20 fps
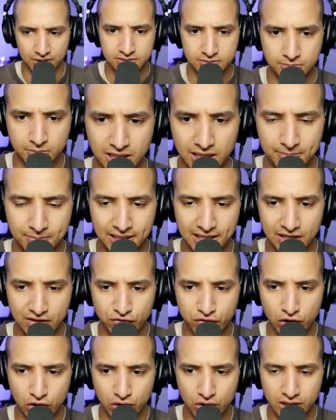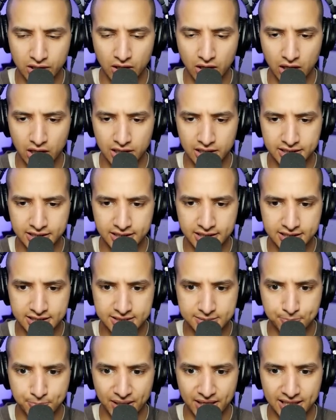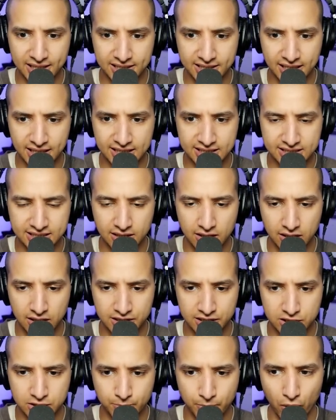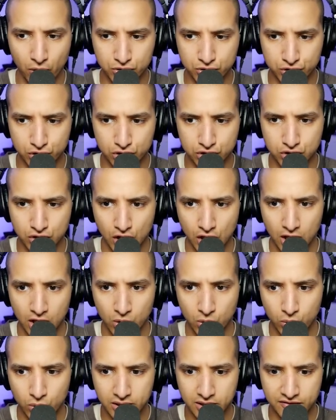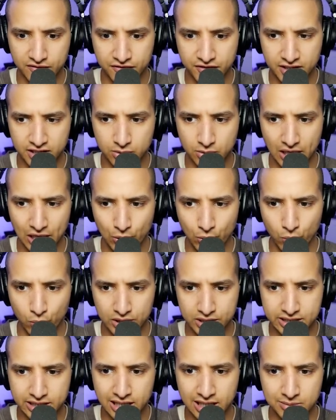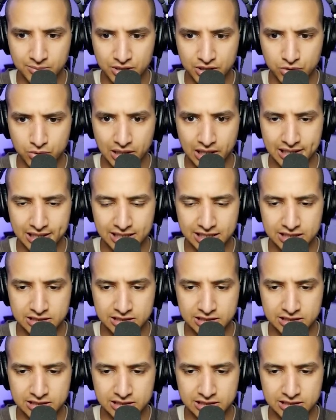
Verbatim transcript: Maybe if we look at all of these paintings and all these posters, we can figure out which animatronic is